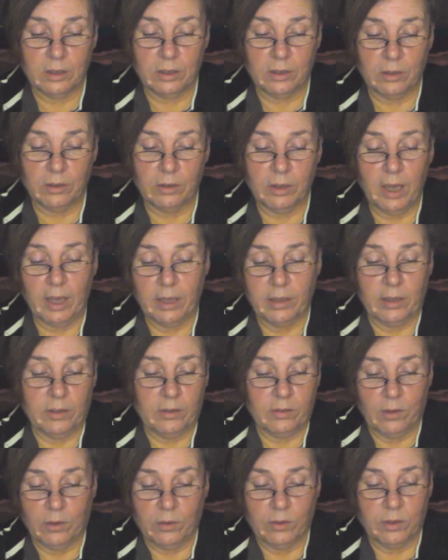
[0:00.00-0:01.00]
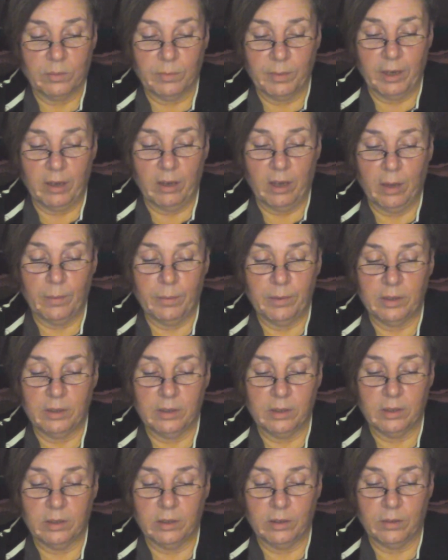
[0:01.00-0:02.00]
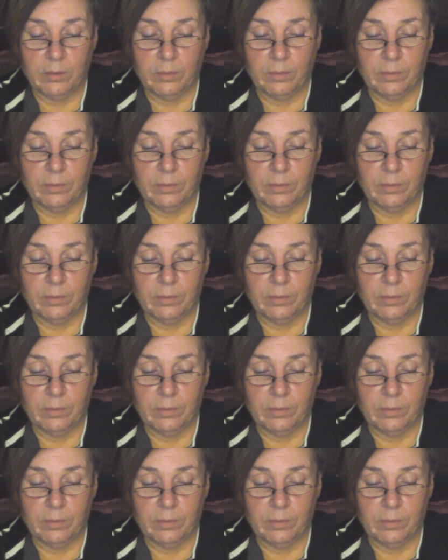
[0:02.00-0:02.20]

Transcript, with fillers: yeah, those are my hobbies, you know.